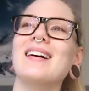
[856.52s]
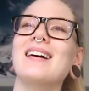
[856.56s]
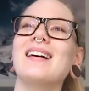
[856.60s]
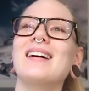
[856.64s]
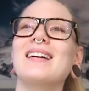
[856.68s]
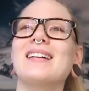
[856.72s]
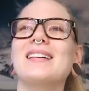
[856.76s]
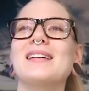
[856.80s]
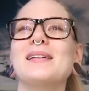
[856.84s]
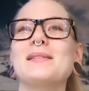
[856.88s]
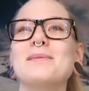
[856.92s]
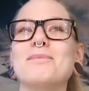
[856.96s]

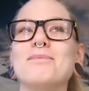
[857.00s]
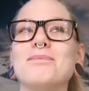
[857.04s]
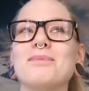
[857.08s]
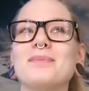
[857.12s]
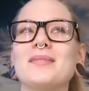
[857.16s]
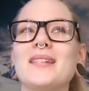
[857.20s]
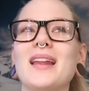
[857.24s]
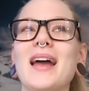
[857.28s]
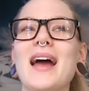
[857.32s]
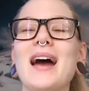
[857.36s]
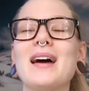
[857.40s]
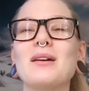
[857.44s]

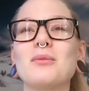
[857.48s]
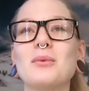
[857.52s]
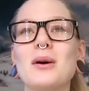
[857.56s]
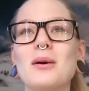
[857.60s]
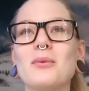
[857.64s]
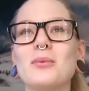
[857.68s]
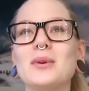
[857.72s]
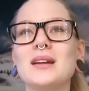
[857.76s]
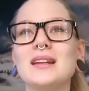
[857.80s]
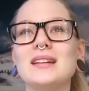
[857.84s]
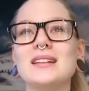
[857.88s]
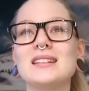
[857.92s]
And
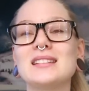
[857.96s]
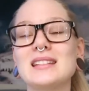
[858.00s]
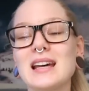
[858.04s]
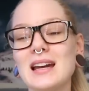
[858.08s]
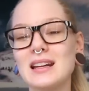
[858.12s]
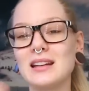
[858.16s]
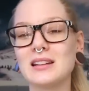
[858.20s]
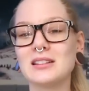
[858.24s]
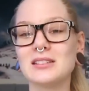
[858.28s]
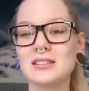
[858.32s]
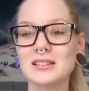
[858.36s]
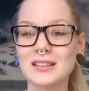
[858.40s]
when we
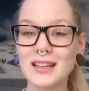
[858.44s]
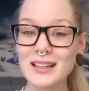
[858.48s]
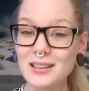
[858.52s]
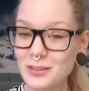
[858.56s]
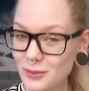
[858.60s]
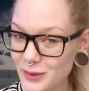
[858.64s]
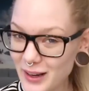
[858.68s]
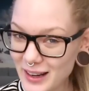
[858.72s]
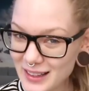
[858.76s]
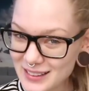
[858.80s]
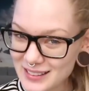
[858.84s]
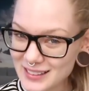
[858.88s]
decided to
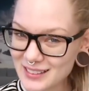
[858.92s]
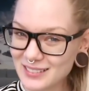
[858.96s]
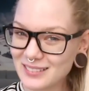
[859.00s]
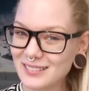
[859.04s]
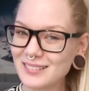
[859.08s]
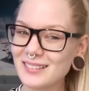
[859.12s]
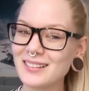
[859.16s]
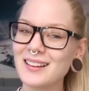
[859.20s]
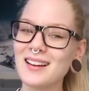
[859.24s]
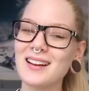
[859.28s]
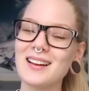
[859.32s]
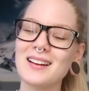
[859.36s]
get
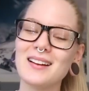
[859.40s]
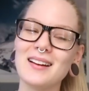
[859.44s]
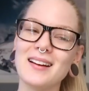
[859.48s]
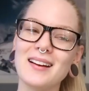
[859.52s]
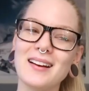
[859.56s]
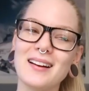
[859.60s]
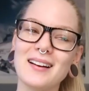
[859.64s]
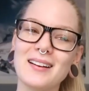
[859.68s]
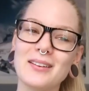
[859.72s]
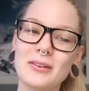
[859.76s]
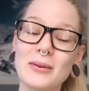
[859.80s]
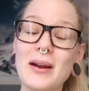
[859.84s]
Rascal,
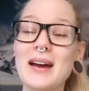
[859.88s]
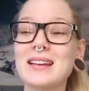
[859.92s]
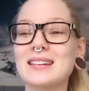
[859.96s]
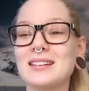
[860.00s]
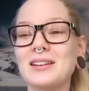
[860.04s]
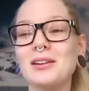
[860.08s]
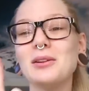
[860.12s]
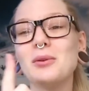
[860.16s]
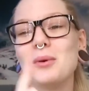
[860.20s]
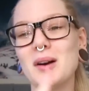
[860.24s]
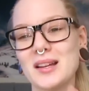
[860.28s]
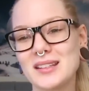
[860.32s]

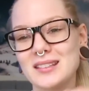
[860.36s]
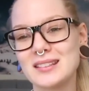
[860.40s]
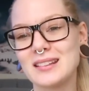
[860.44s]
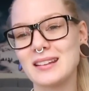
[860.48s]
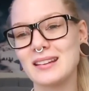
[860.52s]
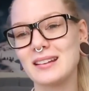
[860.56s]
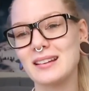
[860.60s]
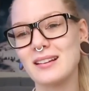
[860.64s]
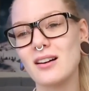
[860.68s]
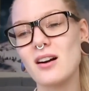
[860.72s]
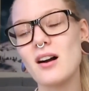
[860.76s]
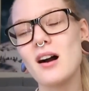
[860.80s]
Rascal was
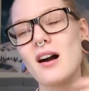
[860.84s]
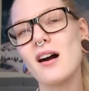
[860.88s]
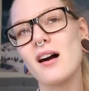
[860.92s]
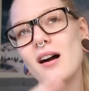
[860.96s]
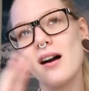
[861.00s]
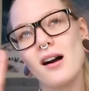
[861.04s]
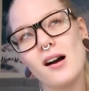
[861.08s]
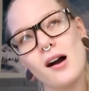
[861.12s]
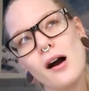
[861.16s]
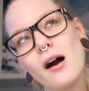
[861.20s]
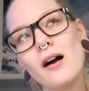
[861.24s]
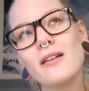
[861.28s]
the
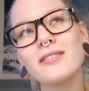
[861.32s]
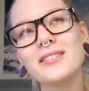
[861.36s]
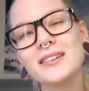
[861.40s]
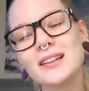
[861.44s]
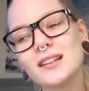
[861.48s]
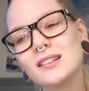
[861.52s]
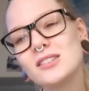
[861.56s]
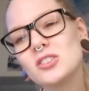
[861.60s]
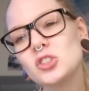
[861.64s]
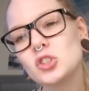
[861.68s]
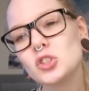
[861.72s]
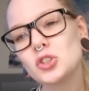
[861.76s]

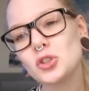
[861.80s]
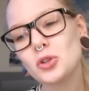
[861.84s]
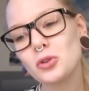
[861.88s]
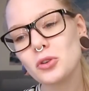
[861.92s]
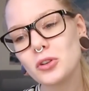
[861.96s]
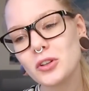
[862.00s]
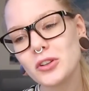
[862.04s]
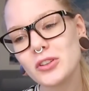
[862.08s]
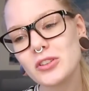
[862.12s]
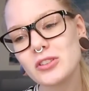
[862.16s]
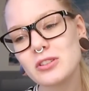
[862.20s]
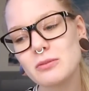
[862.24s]
obvious
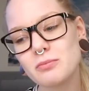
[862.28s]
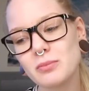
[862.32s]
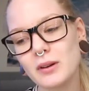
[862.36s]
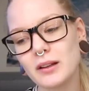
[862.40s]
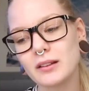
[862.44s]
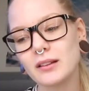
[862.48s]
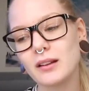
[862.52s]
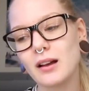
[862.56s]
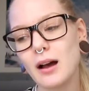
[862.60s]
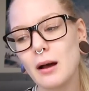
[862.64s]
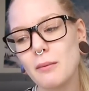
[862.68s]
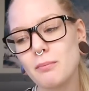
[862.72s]
choice,
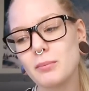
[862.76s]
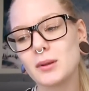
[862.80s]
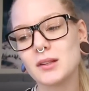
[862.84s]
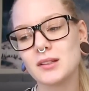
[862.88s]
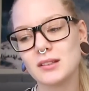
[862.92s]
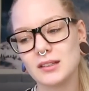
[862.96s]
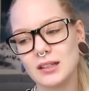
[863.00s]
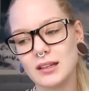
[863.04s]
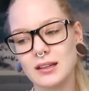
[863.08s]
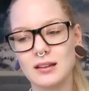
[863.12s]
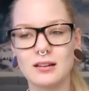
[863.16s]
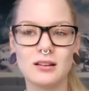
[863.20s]
but up
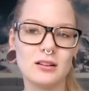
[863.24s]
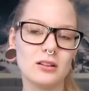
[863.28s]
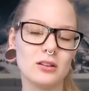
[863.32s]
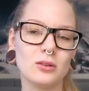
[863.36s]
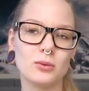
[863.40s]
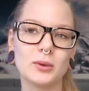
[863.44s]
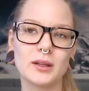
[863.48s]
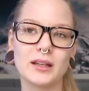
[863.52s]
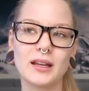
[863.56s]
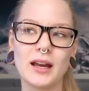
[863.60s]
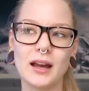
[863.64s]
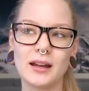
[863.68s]

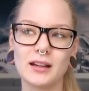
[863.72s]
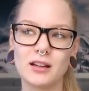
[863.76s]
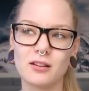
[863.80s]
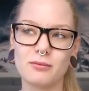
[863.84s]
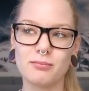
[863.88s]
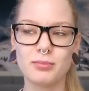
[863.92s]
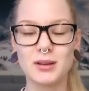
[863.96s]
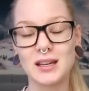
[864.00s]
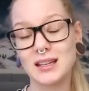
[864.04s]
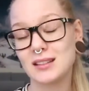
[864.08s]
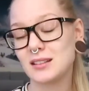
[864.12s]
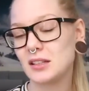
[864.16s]
until we kind
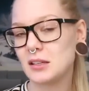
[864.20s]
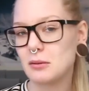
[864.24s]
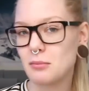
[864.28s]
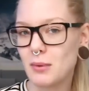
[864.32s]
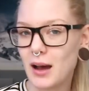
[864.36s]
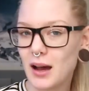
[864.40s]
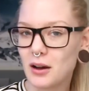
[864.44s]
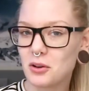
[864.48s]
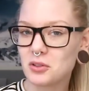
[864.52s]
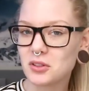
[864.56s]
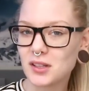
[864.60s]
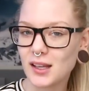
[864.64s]
of picked him
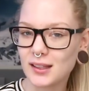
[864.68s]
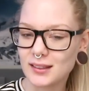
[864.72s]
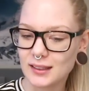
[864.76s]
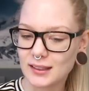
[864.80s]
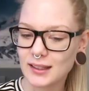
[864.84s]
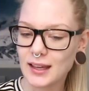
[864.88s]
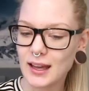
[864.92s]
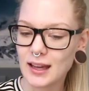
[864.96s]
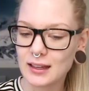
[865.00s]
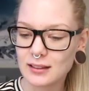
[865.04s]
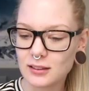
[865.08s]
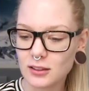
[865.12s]
out at the
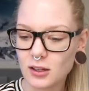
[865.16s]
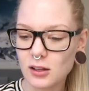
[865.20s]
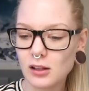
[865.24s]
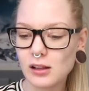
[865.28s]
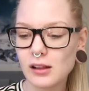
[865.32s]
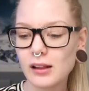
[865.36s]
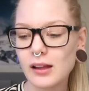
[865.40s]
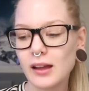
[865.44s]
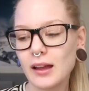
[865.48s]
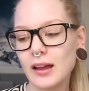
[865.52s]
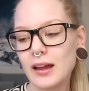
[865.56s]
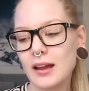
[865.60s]

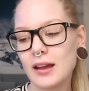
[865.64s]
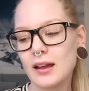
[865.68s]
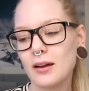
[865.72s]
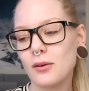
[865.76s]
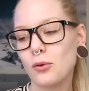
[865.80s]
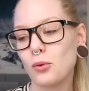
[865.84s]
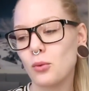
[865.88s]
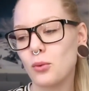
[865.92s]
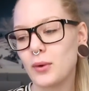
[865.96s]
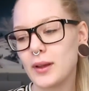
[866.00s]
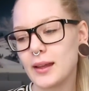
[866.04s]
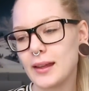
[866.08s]
kennel,
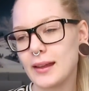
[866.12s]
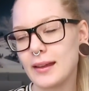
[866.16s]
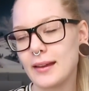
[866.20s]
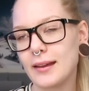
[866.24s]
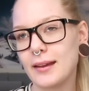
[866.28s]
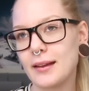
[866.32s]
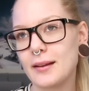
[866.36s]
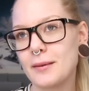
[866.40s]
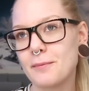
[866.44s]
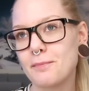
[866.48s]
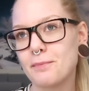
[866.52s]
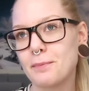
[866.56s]

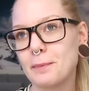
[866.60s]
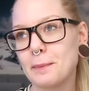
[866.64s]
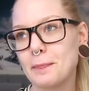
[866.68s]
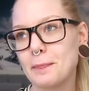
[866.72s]
we